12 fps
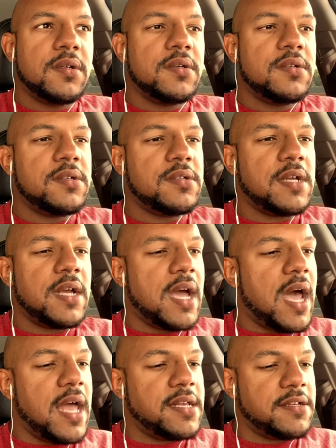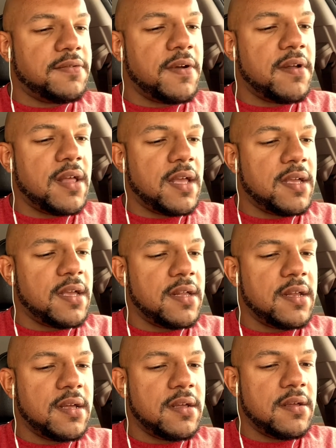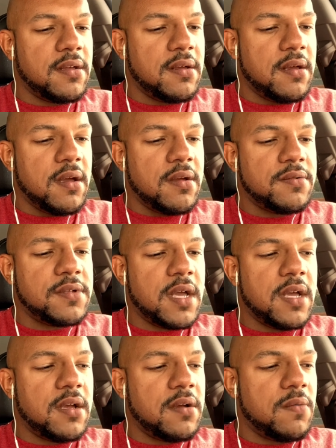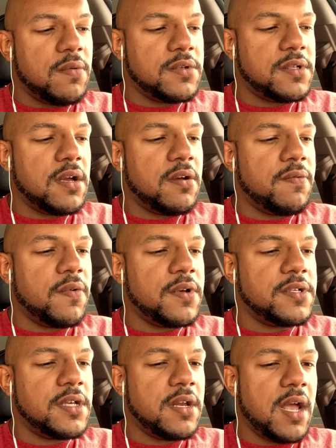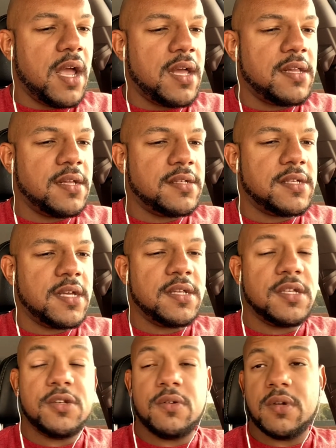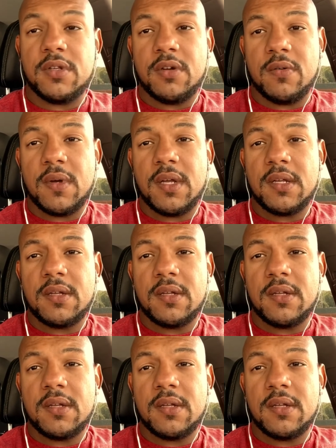She was like, I just felt like it. It's like, was there a voice in your head that said that you could do it?